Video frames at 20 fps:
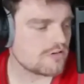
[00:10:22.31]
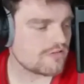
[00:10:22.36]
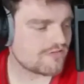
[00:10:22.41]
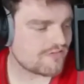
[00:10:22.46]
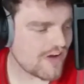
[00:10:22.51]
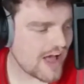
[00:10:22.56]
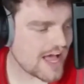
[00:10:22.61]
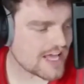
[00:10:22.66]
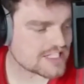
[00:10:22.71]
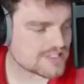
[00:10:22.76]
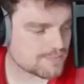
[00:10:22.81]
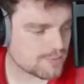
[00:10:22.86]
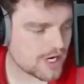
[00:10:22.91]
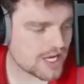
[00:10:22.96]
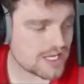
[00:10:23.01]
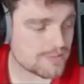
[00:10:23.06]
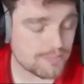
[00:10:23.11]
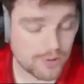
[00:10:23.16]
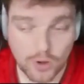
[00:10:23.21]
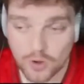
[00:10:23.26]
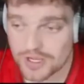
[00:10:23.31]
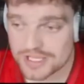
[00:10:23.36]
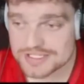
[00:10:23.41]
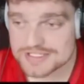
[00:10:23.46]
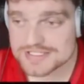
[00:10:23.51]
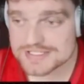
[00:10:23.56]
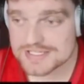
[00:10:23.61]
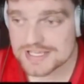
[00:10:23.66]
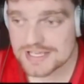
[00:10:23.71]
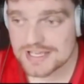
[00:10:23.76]
fast break
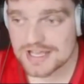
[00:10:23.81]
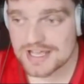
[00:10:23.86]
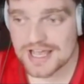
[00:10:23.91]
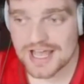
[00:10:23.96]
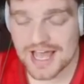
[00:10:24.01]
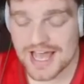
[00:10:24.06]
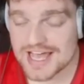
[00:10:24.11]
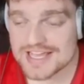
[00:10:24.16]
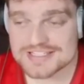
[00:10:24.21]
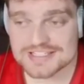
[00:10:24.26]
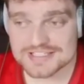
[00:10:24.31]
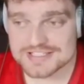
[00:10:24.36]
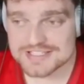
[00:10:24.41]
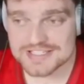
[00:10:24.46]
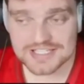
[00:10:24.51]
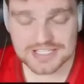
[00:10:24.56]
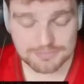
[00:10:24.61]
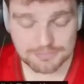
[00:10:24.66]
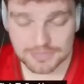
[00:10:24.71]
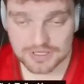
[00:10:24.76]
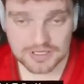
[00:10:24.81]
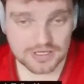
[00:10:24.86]
points as a team.